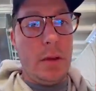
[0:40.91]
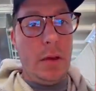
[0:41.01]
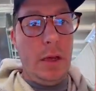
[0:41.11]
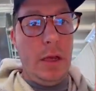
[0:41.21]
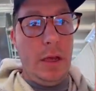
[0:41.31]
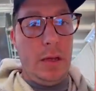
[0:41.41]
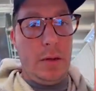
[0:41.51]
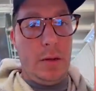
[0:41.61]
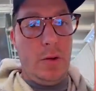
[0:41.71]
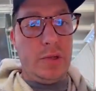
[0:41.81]

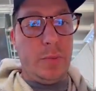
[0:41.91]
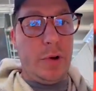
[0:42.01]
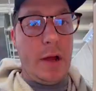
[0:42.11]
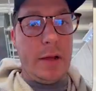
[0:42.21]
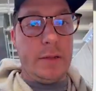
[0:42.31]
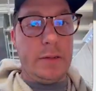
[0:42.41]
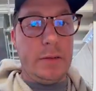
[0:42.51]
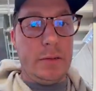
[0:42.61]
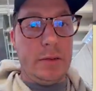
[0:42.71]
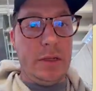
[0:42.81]
And no surprise,
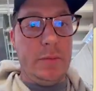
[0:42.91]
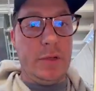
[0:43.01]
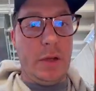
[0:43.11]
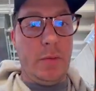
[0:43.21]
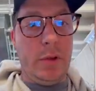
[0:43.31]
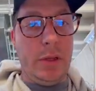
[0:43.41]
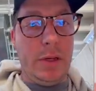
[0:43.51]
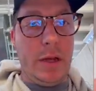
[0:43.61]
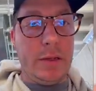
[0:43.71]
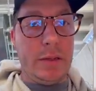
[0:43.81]
it seems like really
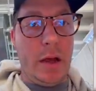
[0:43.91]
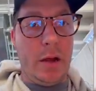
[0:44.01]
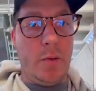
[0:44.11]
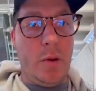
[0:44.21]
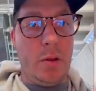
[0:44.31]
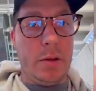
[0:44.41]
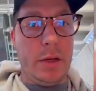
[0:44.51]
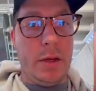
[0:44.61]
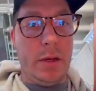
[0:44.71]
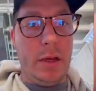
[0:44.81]
nice, high
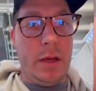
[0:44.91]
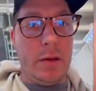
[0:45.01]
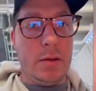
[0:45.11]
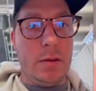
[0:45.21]
quality again.